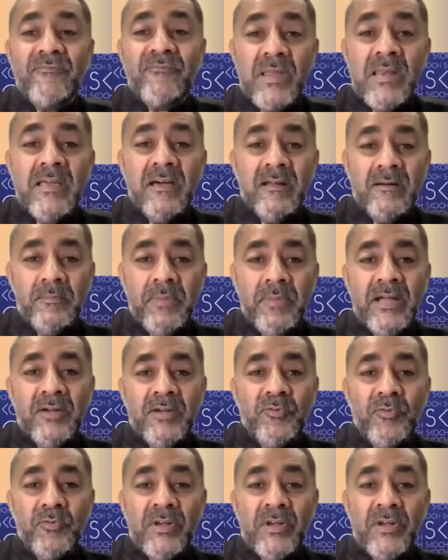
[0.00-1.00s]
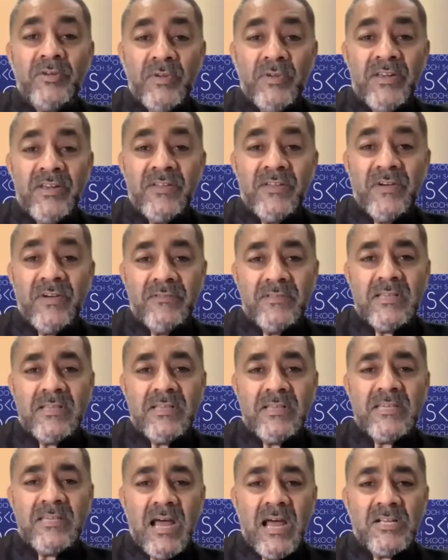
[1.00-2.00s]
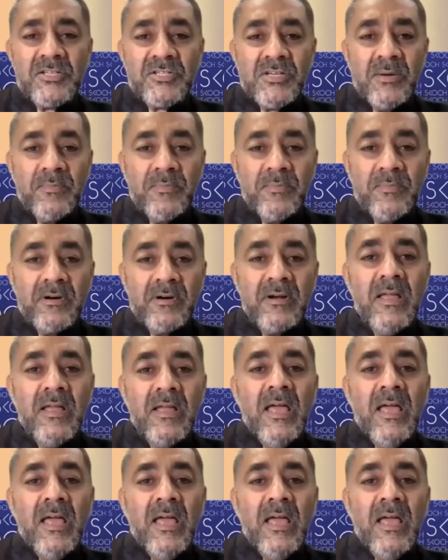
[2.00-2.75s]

billion by 2025. That's a large number.